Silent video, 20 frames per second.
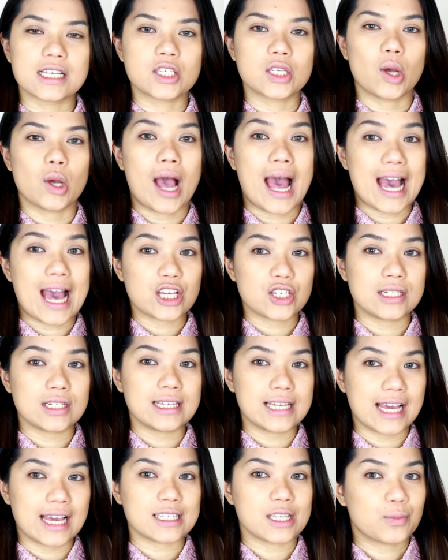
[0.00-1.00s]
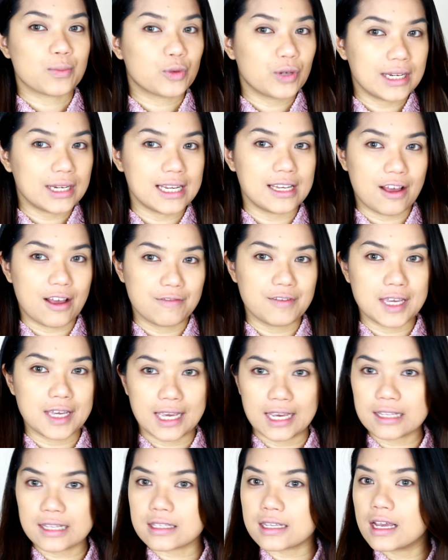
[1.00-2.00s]
So actually, guys, I'm really loving
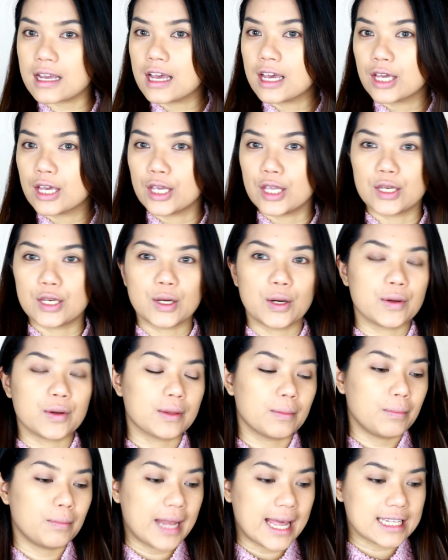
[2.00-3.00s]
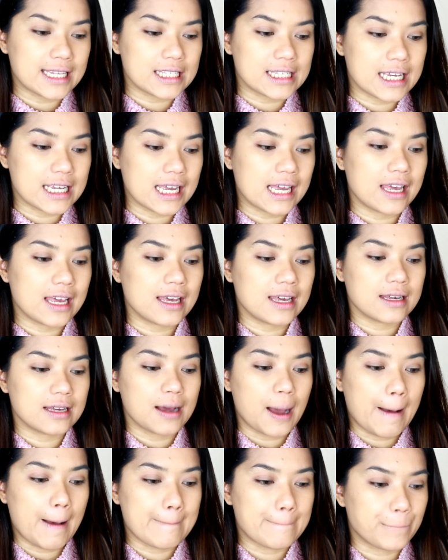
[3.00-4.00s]
it. You know, the blending,
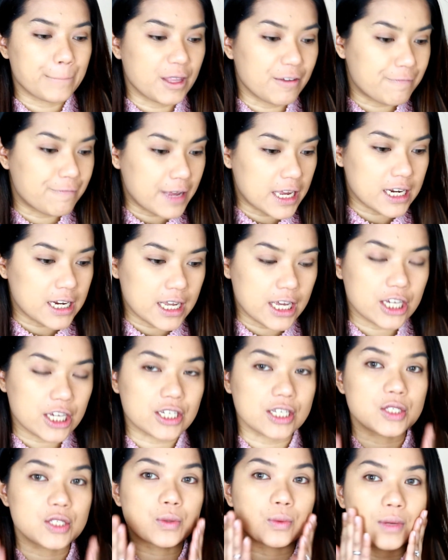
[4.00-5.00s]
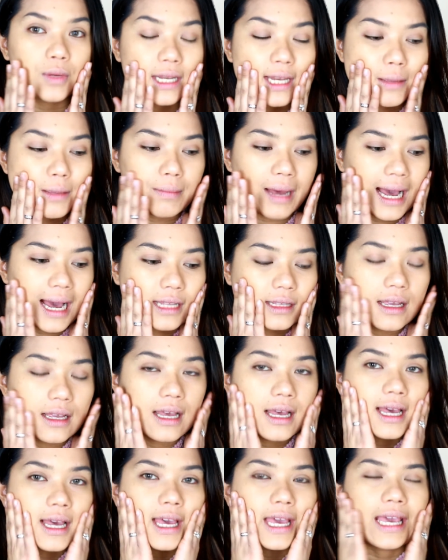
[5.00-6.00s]
the finish, it's really matte.
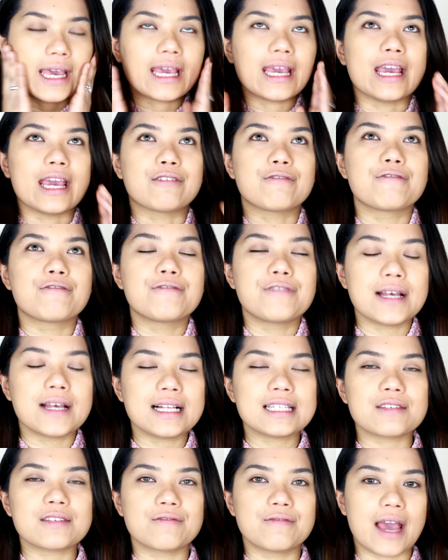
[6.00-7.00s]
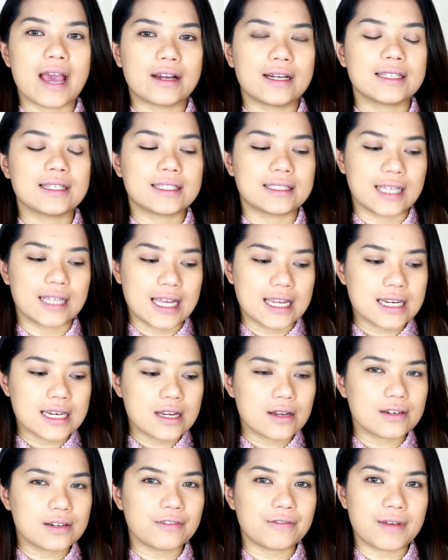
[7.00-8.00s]
It feels very thin
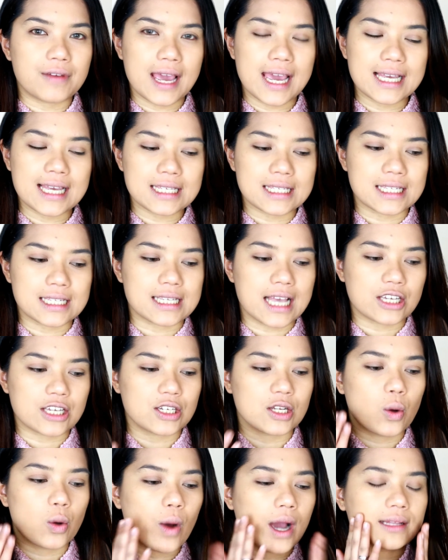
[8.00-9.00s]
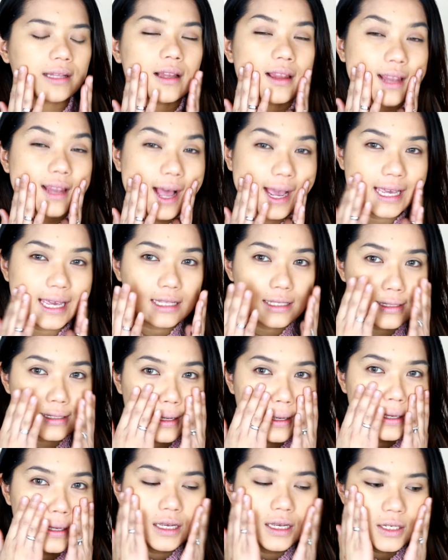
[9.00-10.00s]
on the face. It's actually quite light,
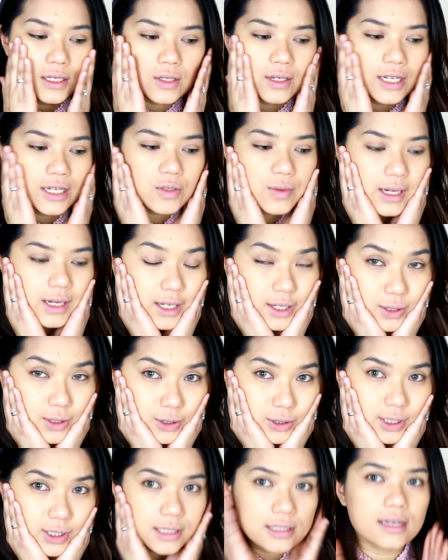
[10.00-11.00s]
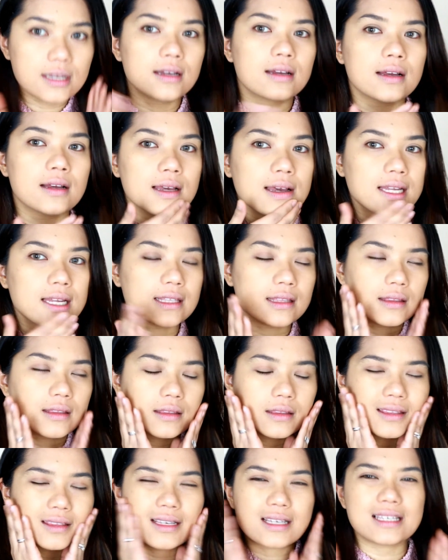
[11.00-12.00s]
so that's really good.
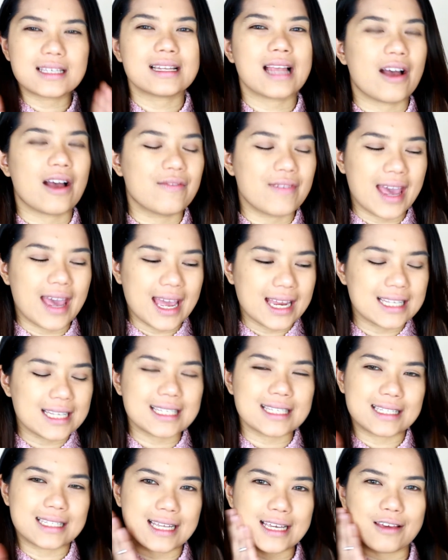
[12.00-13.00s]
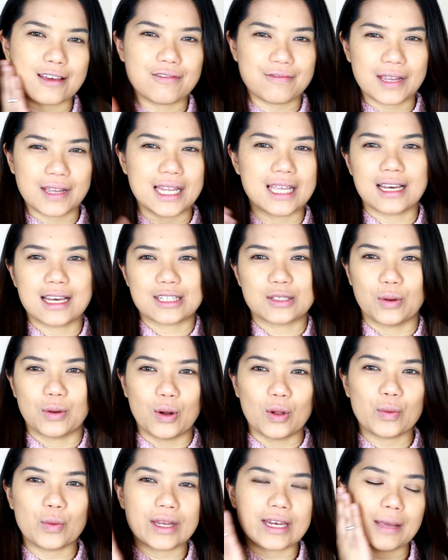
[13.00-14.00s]
It doesn't have any sticky feeling at
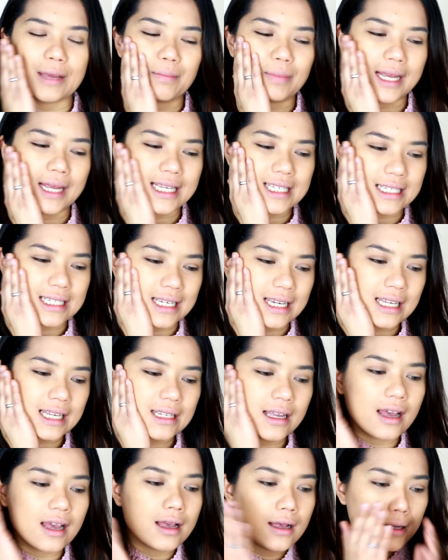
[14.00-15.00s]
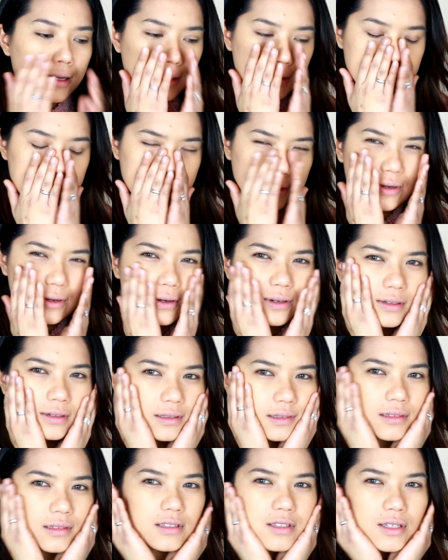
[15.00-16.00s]
all when I placed it. So
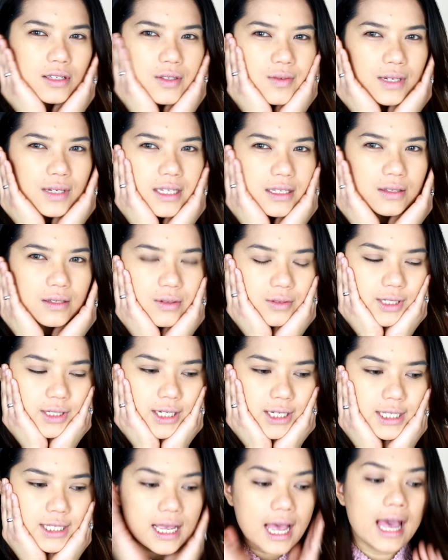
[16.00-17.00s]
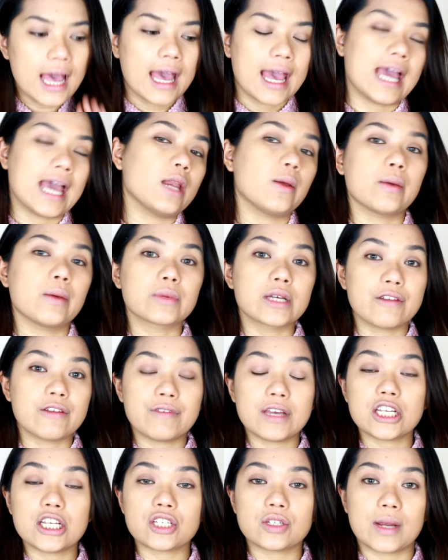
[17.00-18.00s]
it's just really so nice. Anyway, I'm gonna
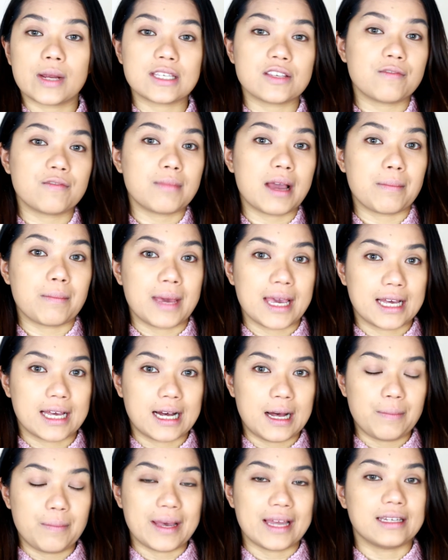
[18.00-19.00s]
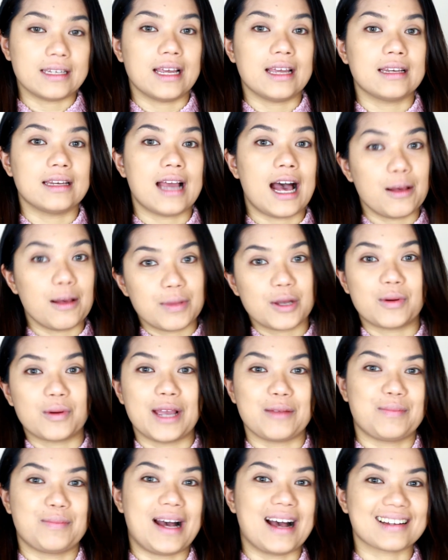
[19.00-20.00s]
finish the rest of my makeup and then I'll be
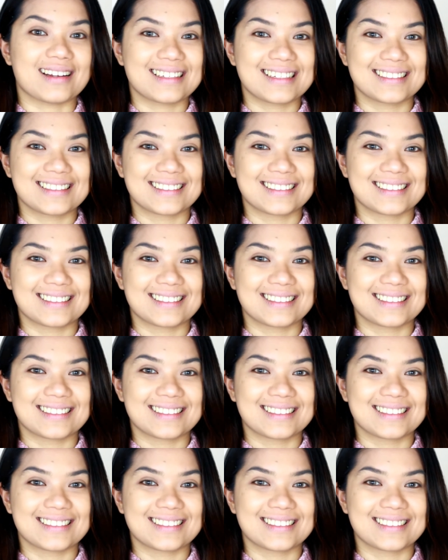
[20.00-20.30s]
right back.